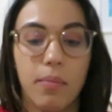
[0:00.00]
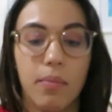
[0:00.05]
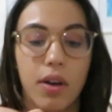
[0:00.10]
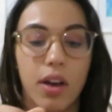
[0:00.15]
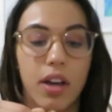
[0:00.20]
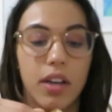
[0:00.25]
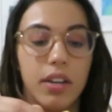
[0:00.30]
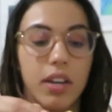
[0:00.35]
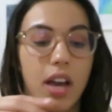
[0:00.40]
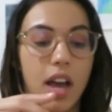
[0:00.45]

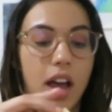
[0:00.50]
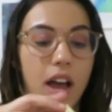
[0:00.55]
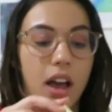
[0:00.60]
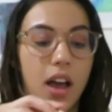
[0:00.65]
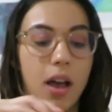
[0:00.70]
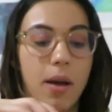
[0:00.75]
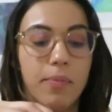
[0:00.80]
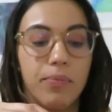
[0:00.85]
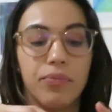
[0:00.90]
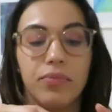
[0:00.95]
But
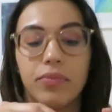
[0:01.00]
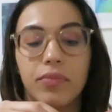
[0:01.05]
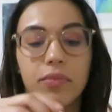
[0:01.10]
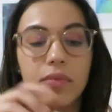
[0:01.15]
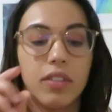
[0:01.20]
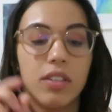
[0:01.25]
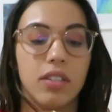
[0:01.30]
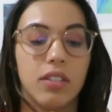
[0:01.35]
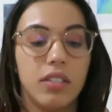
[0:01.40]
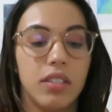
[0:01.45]
um,
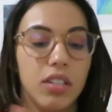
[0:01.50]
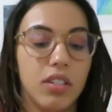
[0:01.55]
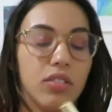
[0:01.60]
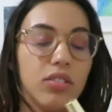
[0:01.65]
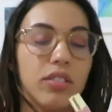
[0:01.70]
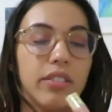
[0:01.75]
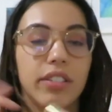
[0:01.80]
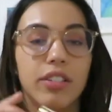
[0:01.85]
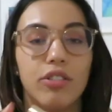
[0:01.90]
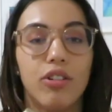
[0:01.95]
the
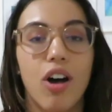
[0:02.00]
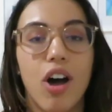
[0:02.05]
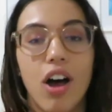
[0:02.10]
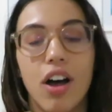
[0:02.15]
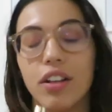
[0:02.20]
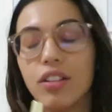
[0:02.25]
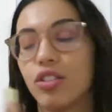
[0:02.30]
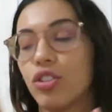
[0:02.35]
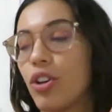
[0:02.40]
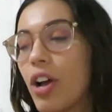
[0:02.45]
seal's still
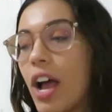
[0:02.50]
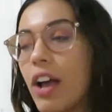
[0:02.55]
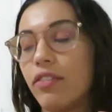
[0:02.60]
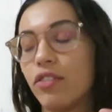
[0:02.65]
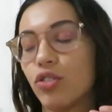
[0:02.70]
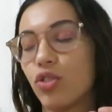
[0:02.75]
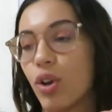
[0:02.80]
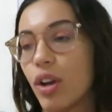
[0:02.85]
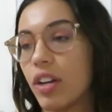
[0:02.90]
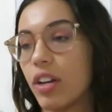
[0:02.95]
on so I
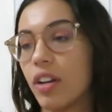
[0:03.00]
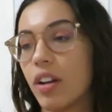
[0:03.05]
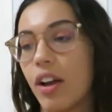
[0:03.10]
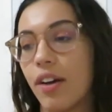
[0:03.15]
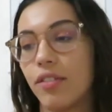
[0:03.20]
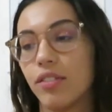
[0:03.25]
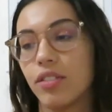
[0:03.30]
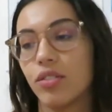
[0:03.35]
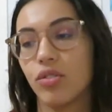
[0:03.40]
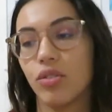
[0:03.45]
haven't tried it
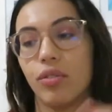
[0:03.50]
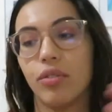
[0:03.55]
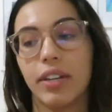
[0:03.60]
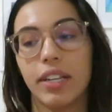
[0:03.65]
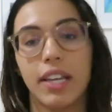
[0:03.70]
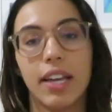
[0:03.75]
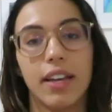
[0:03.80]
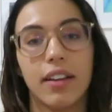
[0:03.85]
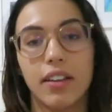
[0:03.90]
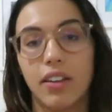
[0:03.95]
out so I
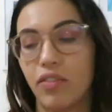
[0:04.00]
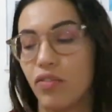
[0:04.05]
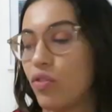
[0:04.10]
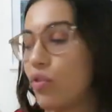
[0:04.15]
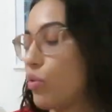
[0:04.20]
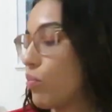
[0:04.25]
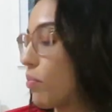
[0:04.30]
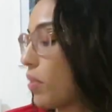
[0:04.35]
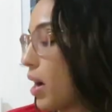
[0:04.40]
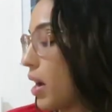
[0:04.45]
can't give
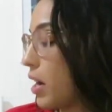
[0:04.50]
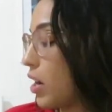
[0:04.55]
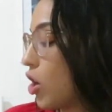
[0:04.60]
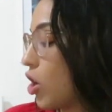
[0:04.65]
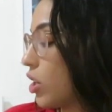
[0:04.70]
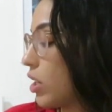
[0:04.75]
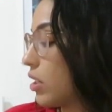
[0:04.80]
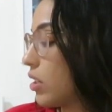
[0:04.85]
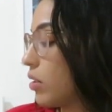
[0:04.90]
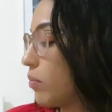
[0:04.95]
you my
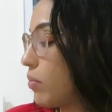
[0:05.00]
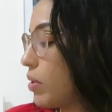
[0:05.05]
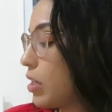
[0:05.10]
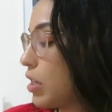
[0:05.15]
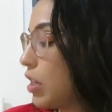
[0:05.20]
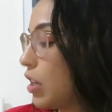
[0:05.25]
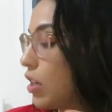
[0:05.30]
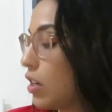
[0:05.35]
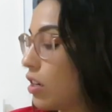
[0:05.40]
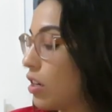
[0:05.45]
honest
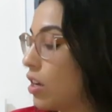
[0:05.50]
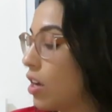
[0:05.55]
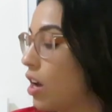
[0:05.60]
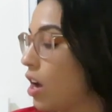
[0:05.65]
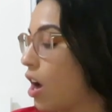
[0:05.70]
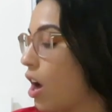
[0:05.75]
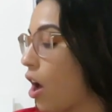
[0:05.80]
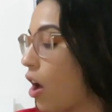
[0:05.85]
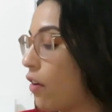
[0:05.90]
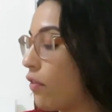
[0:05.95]
opinion
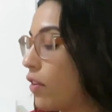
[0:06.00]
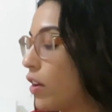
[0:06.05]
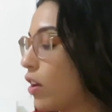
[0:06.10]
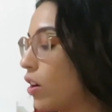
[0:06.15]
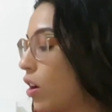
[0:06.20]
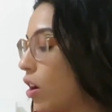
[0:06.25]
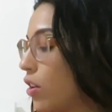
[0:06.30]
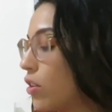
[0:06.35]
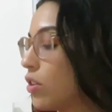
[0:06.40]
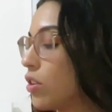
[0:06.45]
of
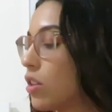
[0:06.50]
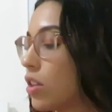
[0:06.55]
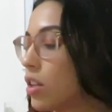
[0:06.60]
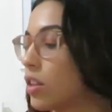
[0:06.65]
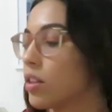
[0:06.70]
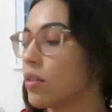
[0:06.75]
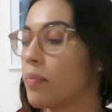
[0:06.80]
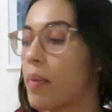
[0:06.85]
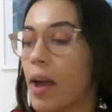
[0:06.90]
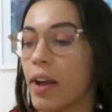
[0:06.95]
it other
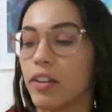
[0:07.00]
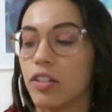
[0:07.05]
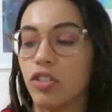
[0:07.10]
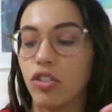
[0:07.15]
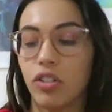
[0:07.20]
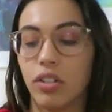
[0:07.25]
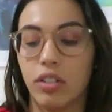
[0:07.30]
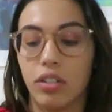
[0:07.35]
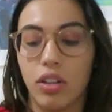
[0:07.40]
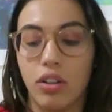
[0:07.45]
than the
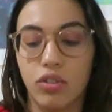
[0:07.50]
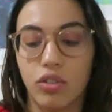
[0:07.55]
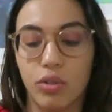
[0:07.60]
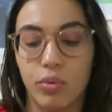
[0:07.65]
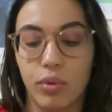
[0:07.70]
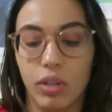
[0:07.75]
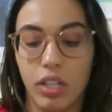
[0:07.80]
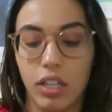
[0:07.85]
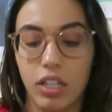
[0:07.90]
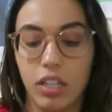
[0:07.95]
packaging looks
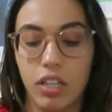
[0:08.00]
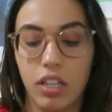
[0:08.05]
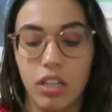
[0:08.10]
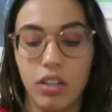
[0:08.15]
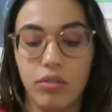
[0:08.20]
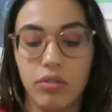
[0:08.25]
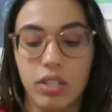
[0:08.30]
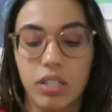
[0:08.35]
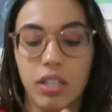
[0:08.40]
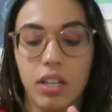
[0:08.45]
really
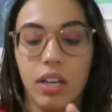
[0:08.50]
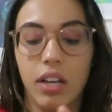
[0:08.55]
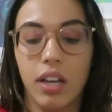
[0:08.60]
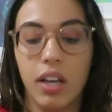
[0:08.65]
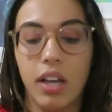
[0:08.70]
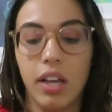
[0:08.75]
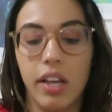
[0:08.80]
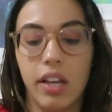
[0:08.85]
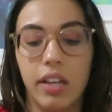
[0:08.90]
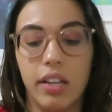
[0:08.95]
cute.
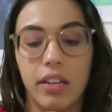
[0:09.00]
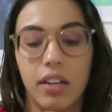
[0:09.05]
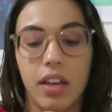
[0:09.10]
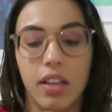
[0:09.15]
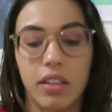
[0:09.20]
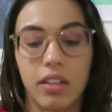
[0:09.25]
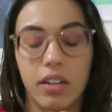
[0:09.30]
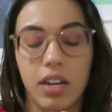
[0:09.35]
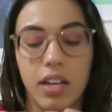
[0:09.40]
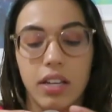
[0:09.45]

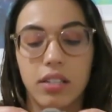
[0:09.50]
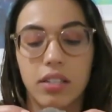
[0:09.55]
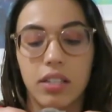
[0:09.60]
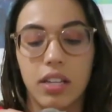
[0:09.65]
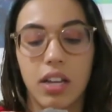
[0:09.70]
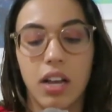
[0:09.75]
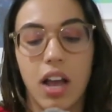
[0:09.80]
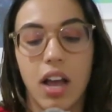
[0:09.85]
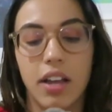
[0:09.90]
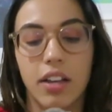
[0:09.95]
Now the next
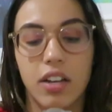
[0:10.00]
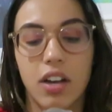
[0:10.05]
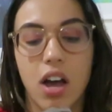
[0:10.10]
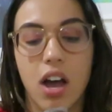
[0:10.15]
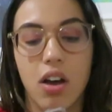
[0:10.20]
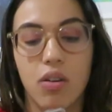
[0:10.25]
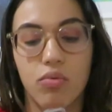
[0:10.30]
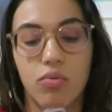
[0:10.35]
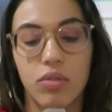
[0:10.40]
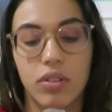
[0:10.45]
thing I
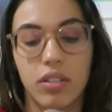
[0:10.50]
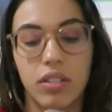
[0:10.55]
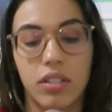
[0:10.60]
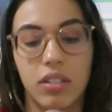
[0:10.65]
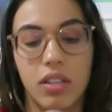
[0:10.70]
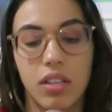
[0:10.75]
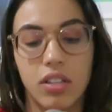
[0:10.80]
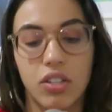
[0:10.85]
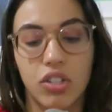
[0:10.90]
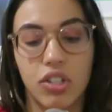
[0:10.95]
got
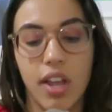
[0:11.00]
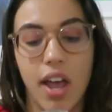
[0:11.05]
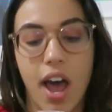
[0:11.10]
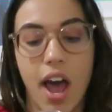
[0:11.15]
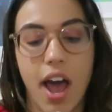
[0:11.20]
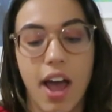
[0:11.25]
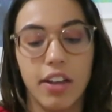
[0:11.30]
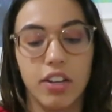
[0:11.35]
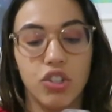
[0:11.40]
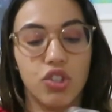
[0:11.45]
was this
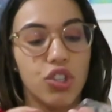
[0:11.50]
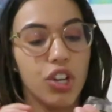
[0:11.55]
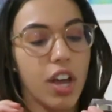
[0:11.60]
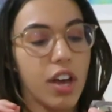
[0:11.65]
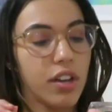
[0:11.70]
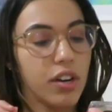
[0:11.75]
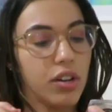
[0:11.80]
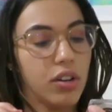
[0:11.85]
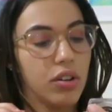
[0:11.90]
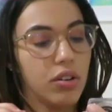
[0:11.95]

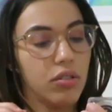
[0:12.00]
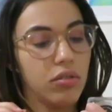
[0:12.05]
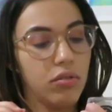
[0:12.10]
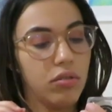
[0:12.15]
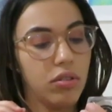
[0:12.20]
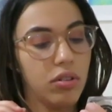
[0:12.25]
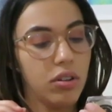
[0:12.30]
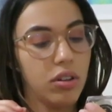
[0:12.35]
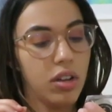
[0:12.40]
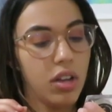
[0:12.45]
eyeshadow
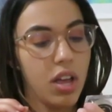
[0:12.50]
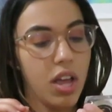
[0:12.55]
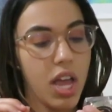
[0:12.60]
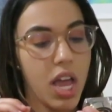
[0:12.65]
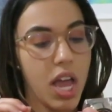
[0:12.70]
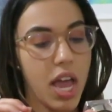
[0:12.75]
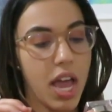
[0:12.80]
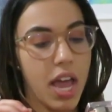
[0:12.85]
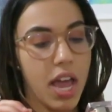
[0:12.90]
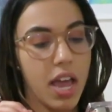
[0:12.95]

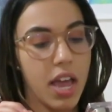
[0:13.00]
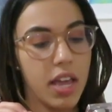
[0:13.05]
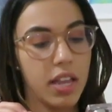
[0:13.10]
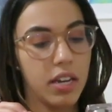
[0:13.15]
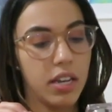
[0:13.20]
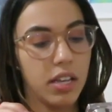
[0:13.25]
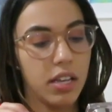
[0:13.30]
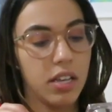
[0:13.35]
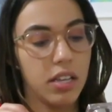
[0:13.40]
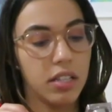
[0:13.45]

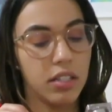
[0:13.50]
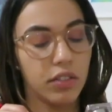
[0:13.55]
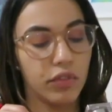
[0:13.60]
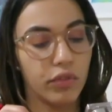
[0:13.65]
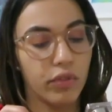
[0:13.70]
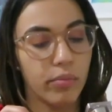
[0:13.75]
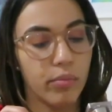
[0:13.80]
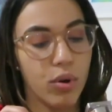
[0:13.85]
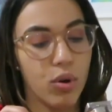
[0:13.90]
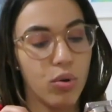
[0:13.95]
and it's
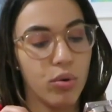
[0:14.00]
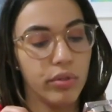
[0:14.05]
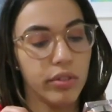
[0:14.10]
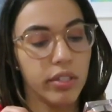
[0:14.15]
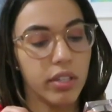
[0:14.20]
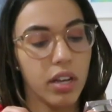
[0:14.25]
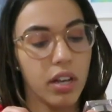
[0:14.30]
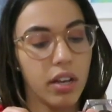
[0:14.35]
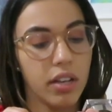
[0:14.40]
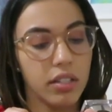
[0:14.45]
from
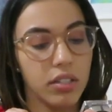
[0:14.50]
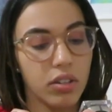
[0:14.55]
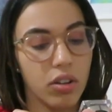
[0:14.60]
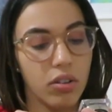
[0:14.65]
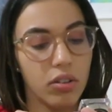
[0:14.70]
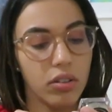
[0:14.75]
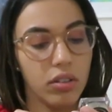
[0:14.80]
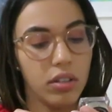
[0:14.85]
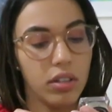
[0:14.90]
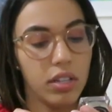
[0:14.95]
Ulta. It's
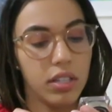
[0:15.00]
called